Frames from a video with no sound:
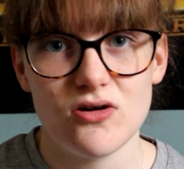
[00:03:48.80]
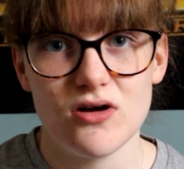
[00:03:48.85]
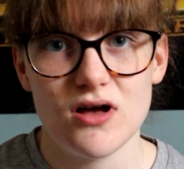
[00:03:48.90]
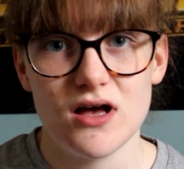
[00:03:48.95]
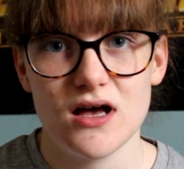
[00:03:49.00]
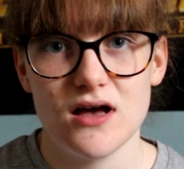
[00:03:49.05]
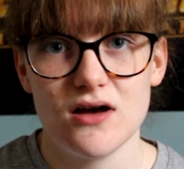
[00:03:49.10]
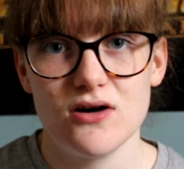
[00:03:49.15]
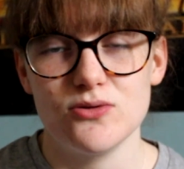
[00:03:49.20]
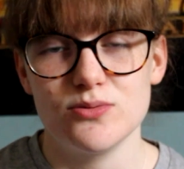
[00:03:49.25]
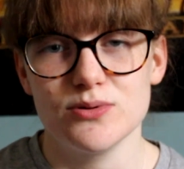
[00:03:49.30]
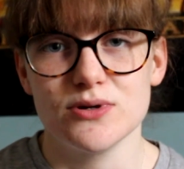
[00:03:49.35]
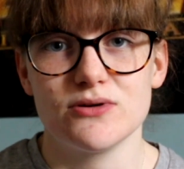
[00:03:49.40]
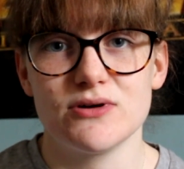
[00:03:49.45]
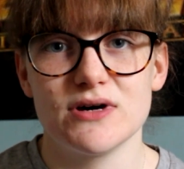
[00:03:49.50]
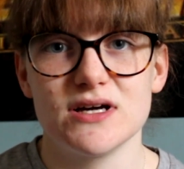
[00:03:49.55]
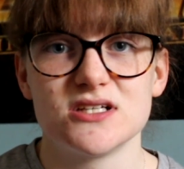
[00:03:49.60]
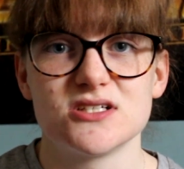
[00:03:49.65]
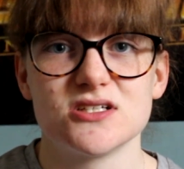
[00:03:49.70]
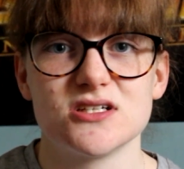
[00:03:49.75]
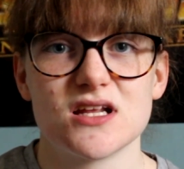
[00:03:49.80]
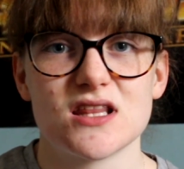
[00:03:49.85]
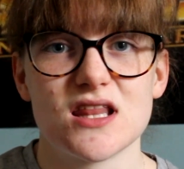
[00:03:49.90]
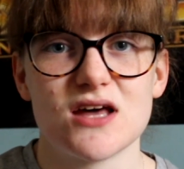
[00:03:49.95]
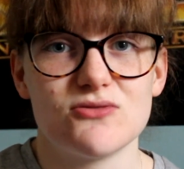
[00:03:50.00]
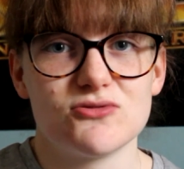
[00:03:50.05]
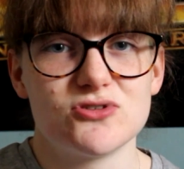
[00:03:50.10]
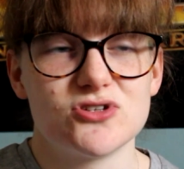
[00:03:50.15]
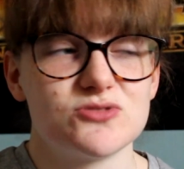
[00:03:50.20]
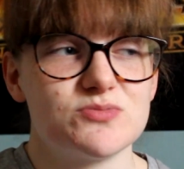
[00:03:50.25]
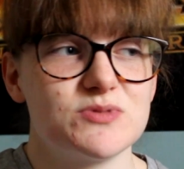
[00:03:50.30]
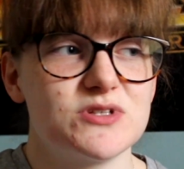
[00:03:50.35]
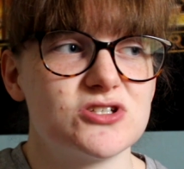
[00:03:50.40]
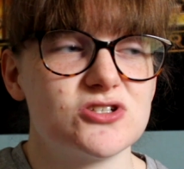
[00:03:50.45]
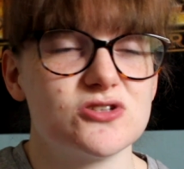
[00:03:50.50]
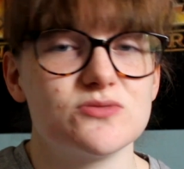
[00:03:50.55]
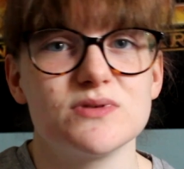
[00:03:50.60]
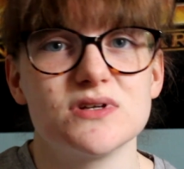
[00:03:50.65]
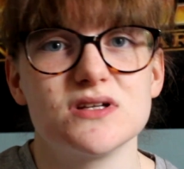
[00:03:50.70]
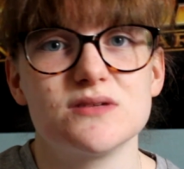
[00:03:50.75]
uh, open question and that would just be
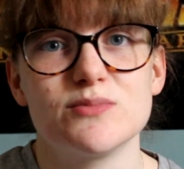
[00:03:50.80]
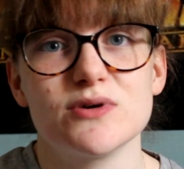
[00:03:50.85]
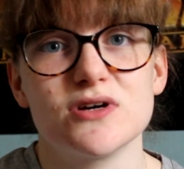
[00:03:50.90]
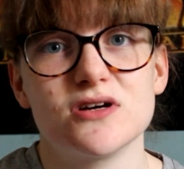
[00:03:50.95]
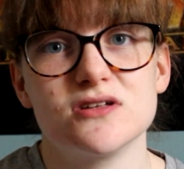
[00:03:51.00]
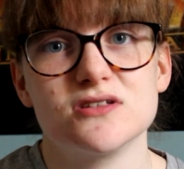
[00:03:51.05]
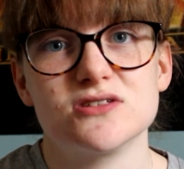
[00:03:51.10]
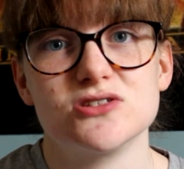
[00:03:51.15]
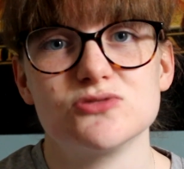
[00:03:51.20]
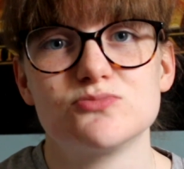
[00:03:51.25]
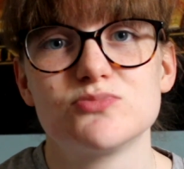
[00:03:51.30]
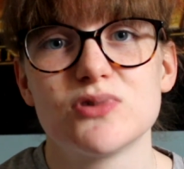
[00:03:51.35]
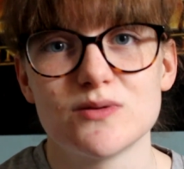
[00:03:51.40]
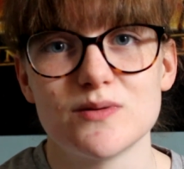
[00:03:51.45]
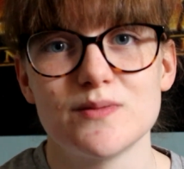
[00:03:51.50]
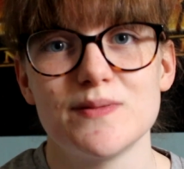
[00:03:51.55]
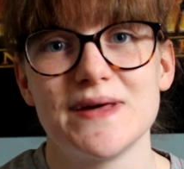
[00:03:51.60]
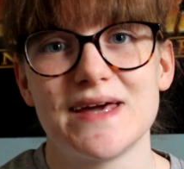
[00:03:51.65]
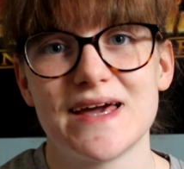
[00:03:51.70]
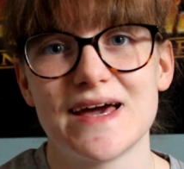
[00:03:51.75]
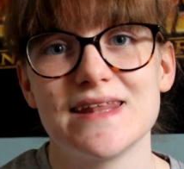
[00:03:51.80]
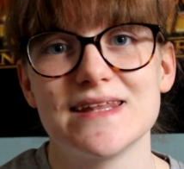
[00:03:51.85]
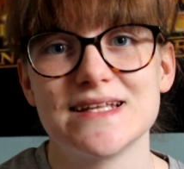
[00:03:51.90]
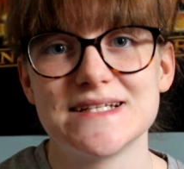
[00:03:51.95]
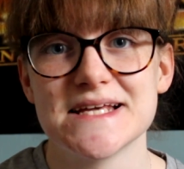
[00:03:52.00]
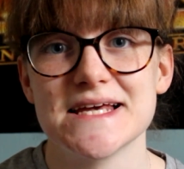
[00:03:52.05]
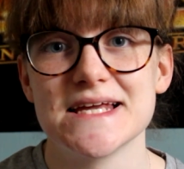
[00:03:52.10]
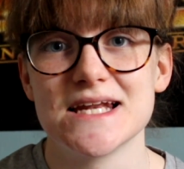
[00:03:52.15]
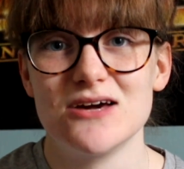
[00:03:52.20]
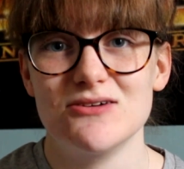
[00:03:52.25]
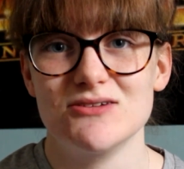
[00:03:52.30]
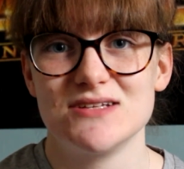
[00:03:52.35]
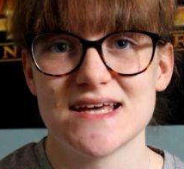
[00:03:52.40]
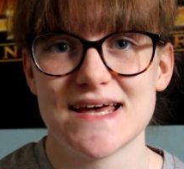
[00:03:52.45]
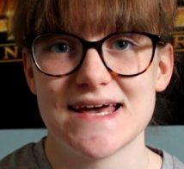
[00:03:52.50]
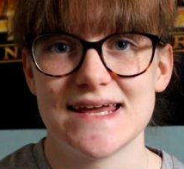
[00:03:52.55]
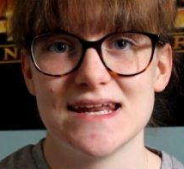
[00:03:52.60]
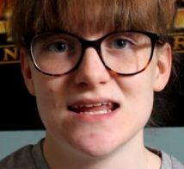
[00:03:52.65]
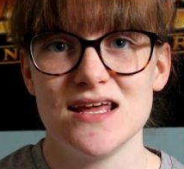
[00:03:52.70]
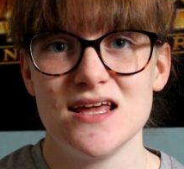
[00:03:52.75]
stupid because you'd probably get the 10 out of
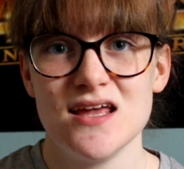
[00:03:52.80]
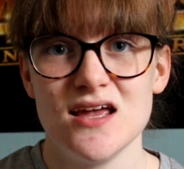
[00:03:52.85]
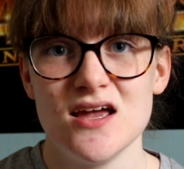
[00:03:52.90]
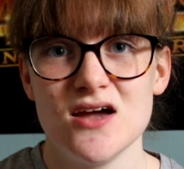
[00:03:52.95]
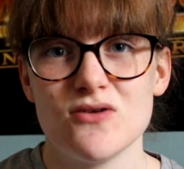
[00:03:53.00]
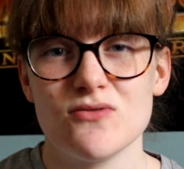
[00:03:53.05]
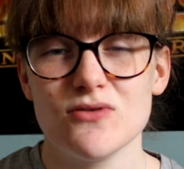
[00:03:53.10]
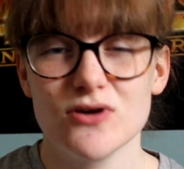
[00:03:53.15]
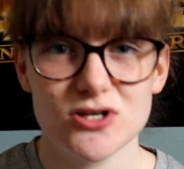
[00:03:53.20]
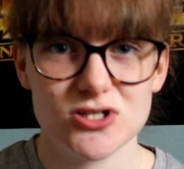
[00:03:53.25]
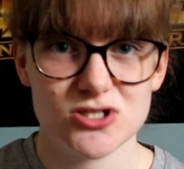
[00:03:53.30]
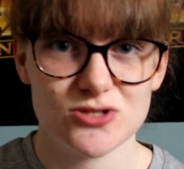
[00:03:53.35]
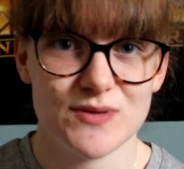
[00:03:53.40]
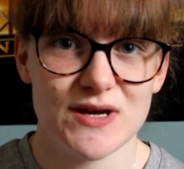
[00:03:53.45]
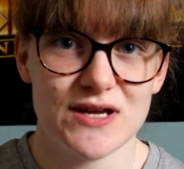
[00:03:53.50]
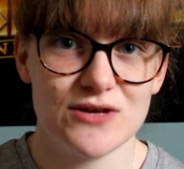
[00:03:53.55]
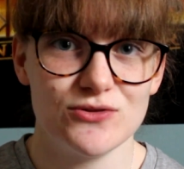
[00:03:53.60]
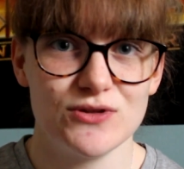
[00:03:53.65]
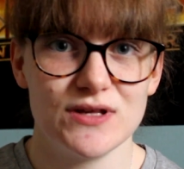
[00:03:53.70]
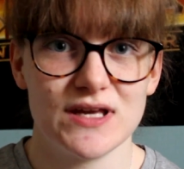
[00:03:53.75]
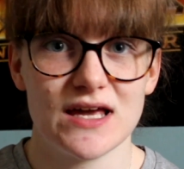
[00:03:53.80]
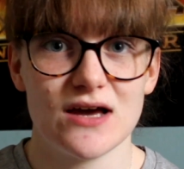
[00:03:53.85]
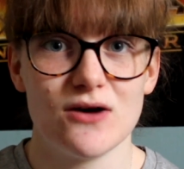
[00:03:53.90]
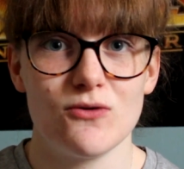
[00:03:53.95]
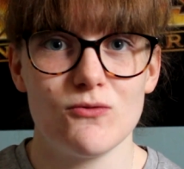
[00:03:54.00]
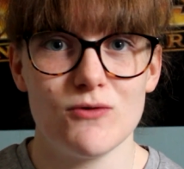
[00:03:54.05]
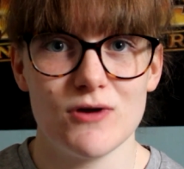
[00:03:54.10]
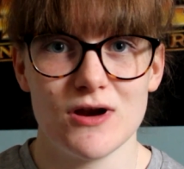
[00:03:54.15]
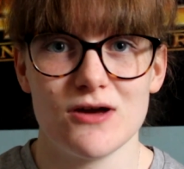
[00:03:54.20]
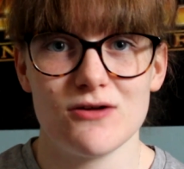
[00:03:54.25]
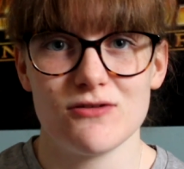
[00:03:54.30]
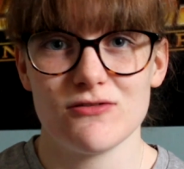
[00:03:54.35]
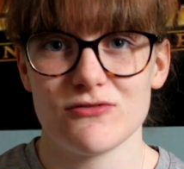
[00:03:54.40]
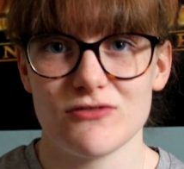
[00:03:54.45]
10 whereas you might only get 1 out of